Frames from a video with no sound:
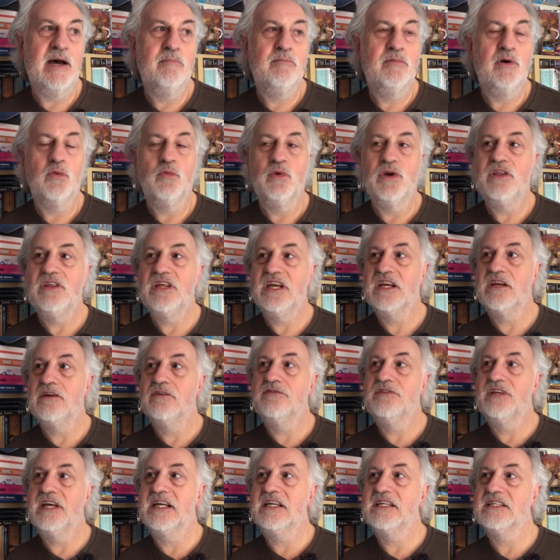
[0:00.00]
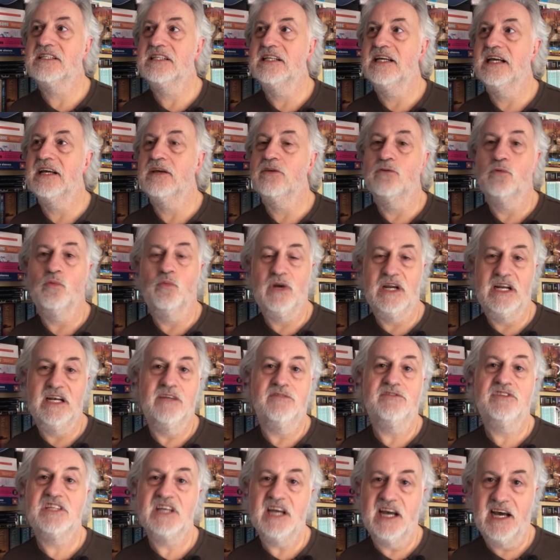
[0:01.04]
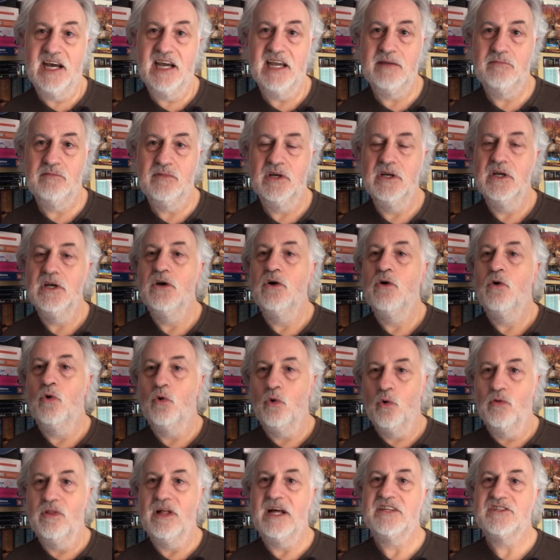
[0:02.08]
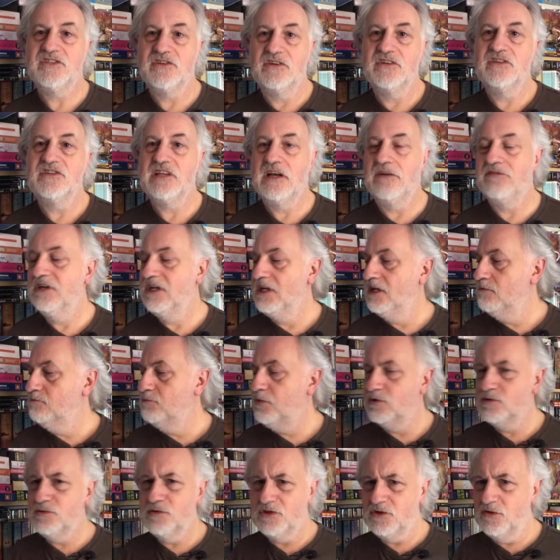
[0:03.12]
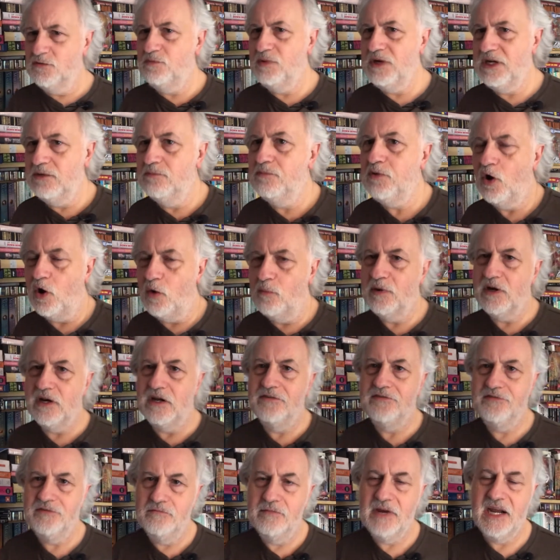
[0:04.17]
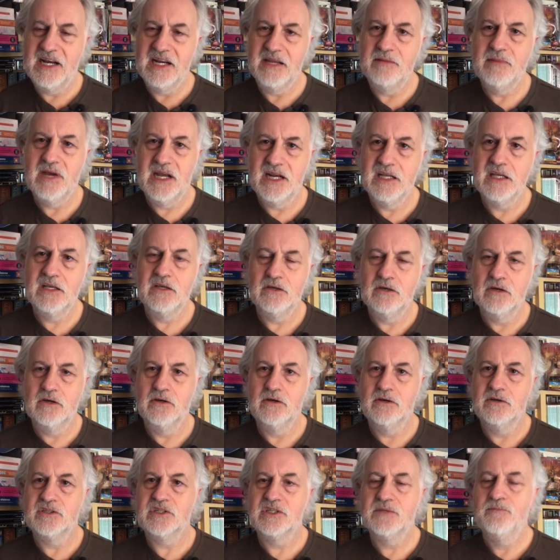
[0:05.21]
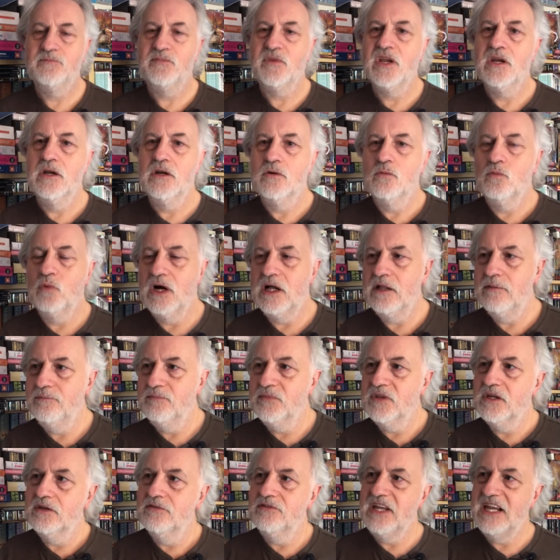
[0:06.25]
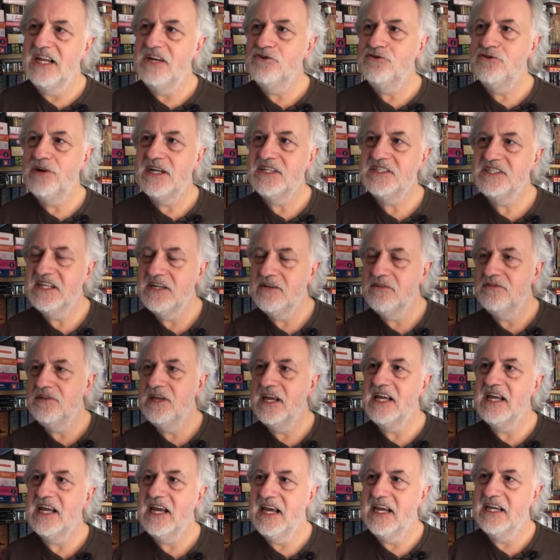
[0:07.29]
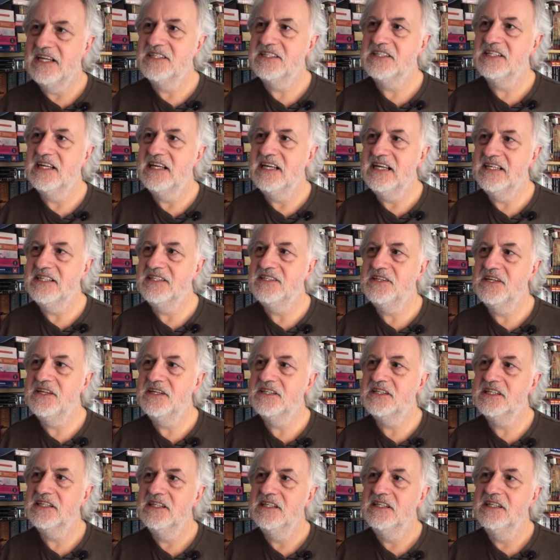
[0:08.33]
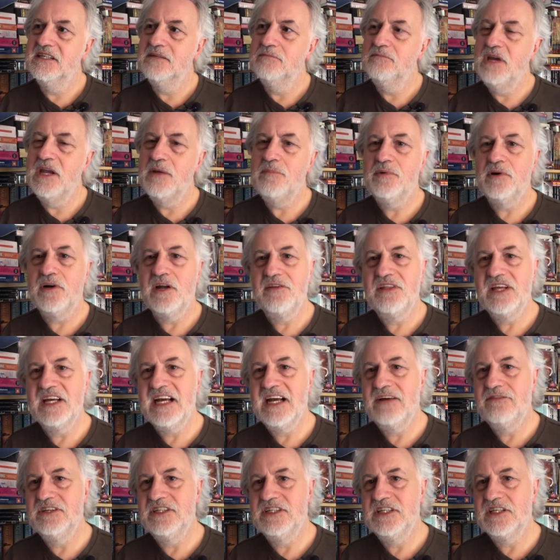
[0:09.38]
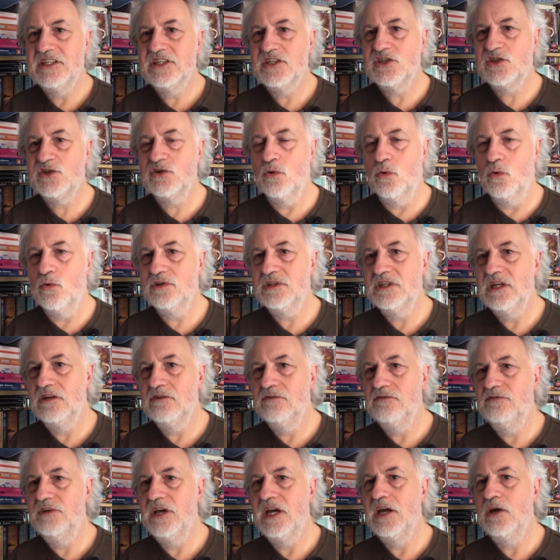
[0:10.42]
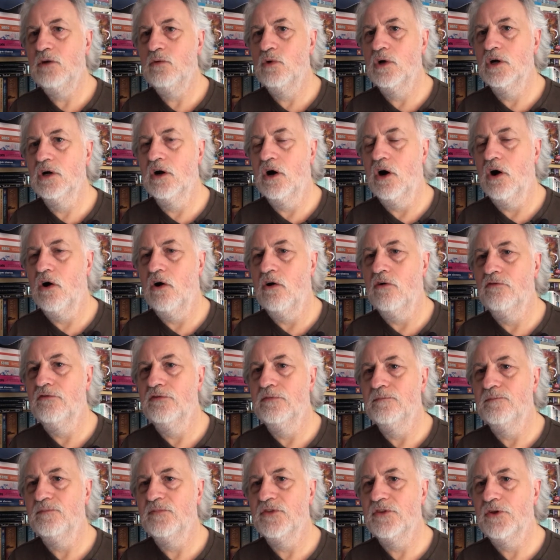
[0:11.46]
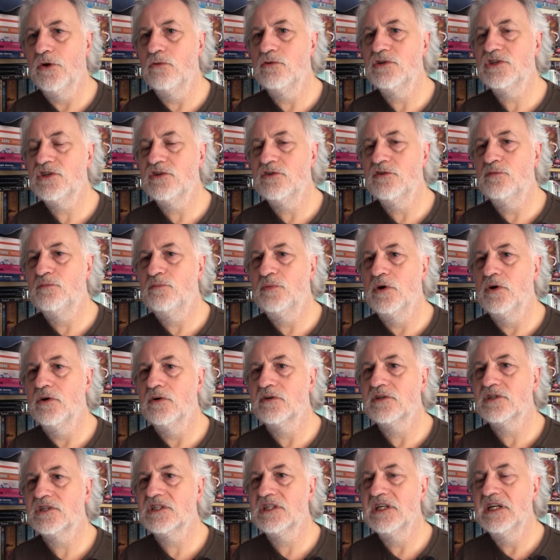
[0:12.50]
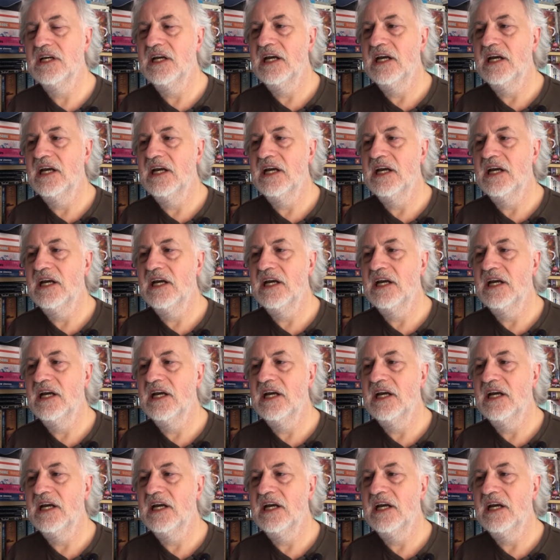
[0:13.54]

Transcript: we think of things like The Wheel of Time, all that sort of stuff. Books which have been popular for many, many years. Well, the interesting thing is that people, I think, have a distorted view of those sort of books